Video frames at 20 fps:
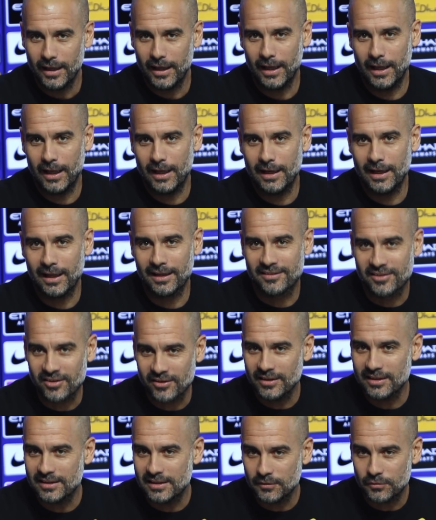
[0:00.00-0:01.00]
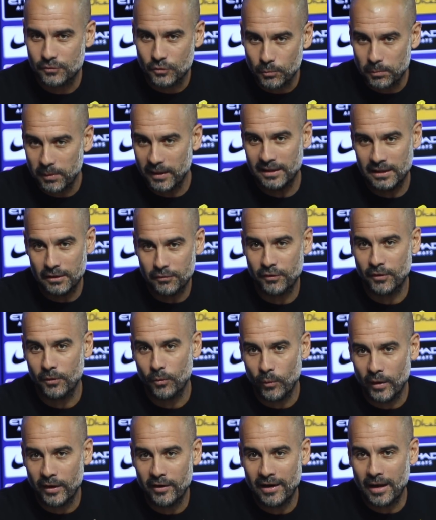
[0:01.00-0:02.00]
and alternative to play in different
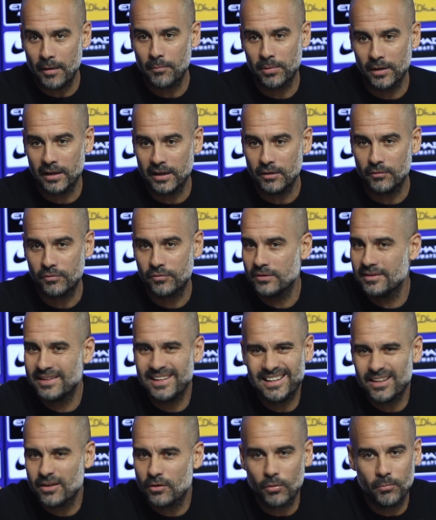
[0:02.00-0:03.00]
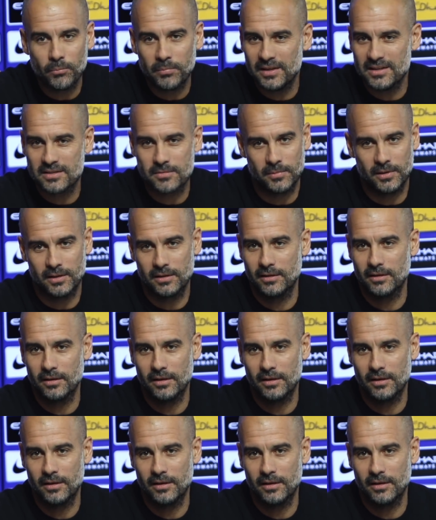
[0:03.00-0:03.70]
way, and I believe, didn't convince me.